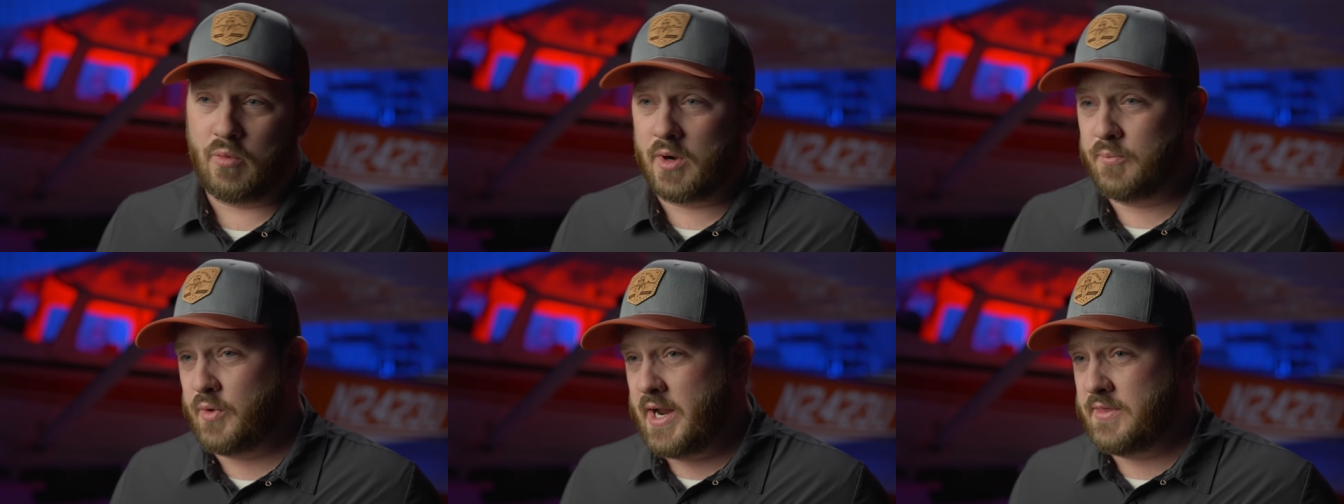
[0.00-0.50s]
I
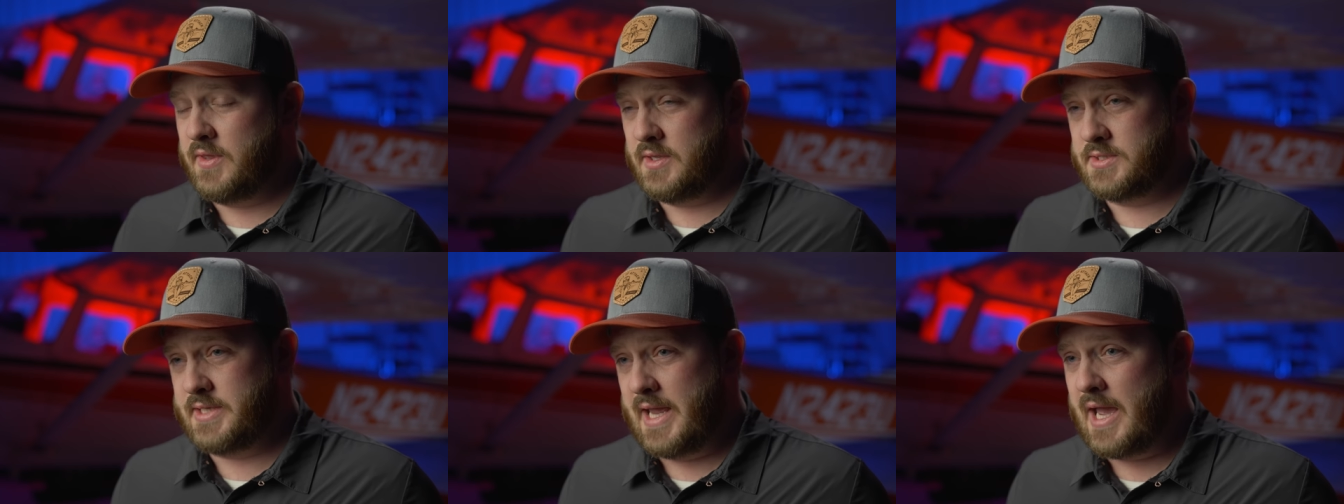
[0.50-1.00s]
wanna break
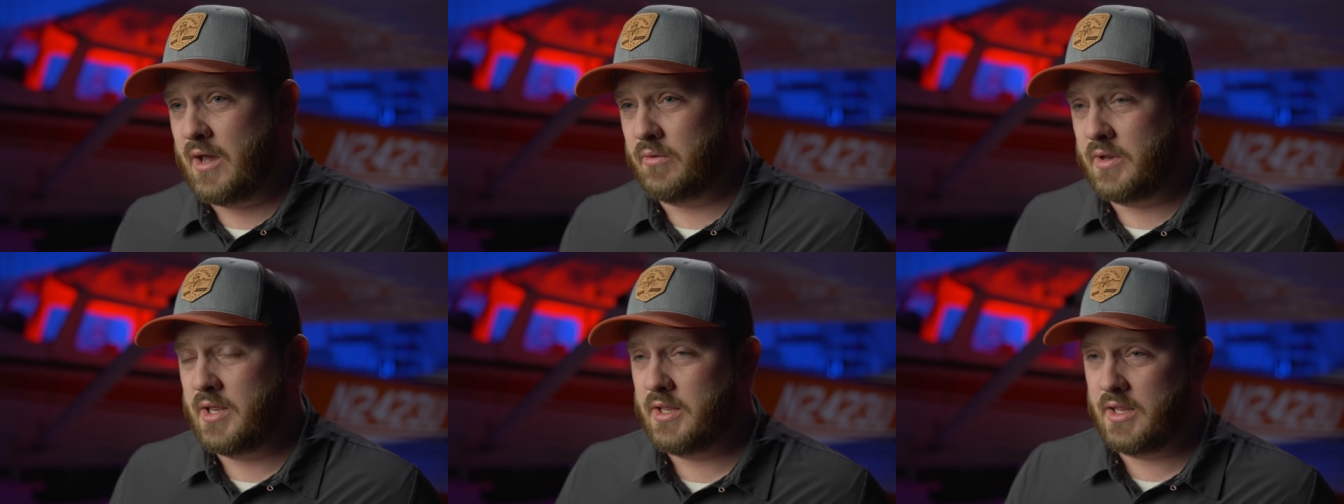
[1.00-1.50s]
things
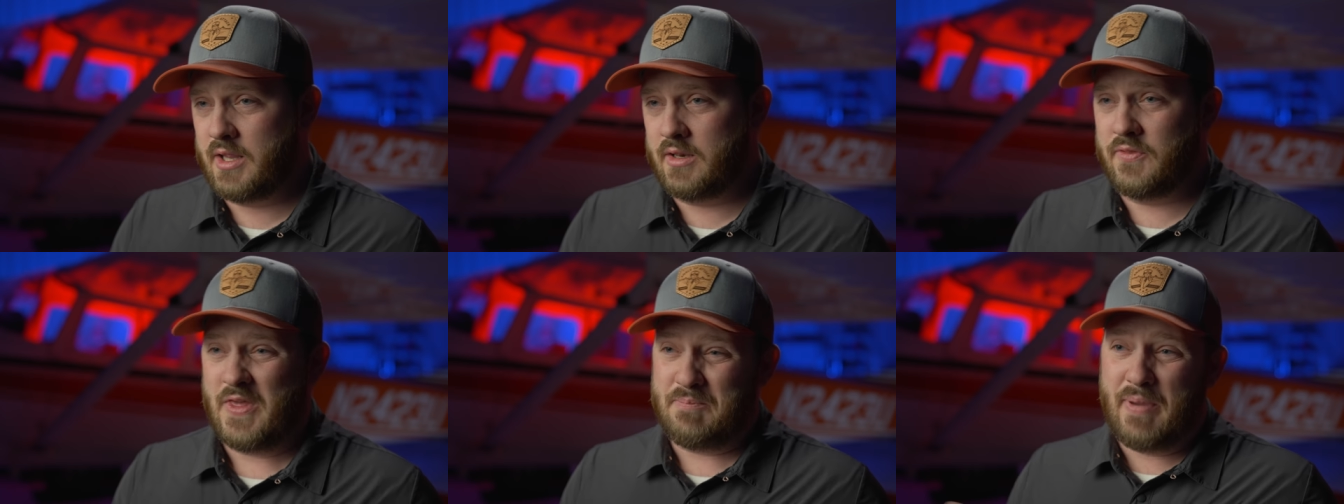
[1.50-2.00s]
down
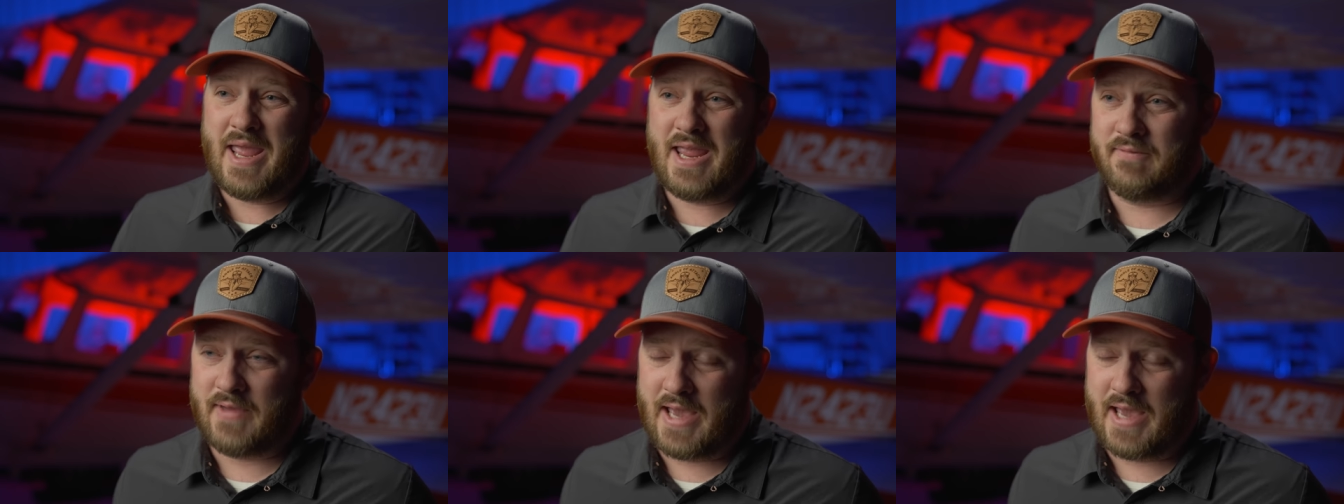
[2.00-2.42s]
in the PAVE